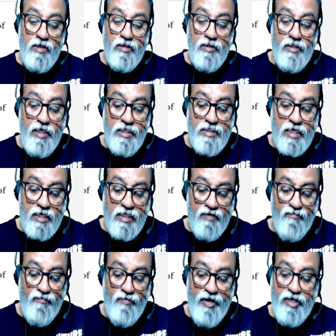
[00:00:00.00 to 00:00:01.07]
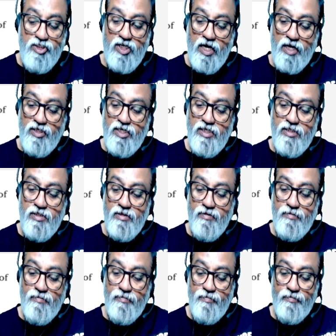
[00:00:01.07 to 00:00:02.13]
these are the free charges
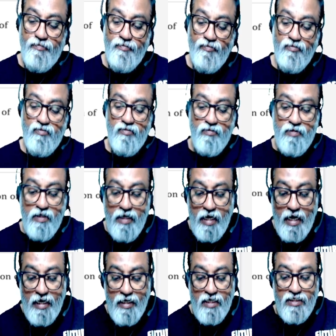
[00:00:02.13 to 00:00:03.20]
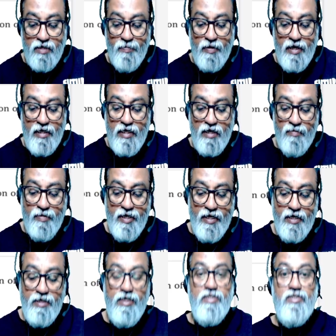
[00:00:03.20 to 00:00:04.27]
and separated by
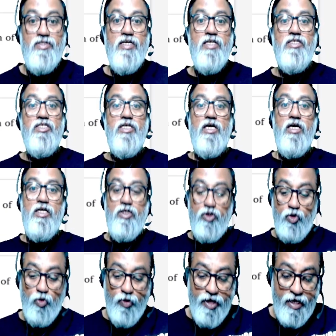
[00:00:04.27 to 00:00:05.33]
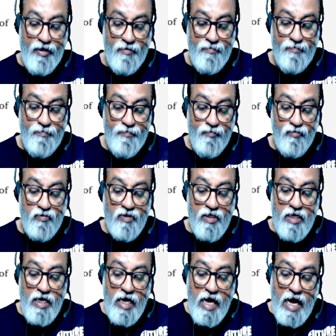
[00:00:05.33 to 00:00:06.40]
a distance 2a.
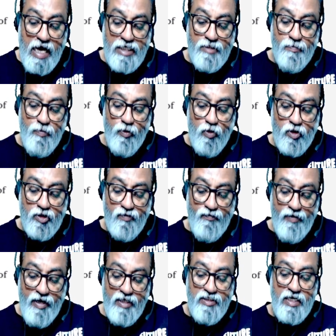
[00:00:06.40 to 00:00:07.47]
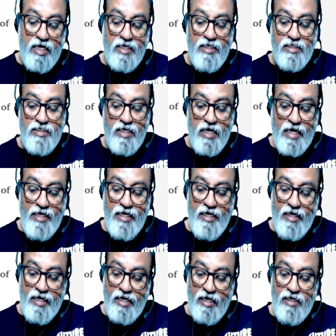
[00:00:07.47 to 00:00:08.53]
As both free charges are
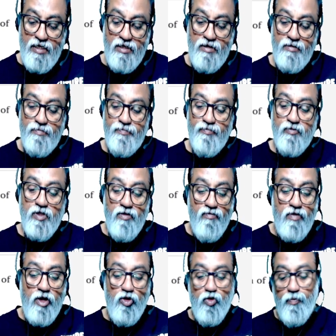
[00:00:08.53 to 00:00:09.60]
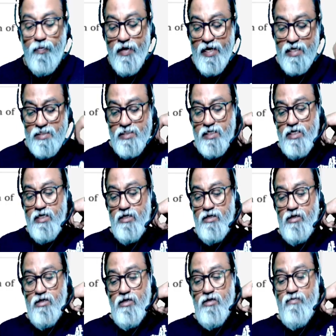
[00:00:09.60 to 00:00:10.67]
identical, we have to place,
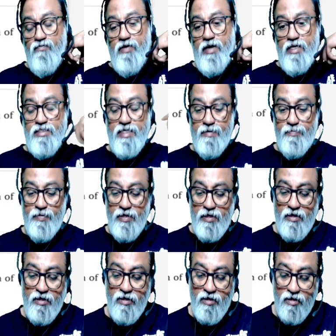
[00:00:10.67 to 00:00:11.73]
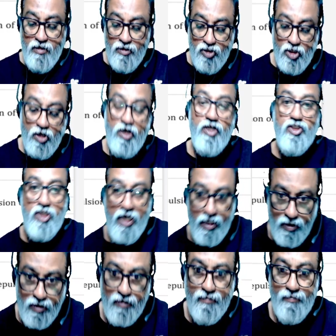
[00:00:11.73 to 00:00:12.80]
for example, third
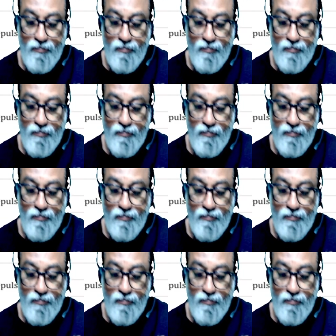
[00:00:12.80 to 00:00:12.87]
charge.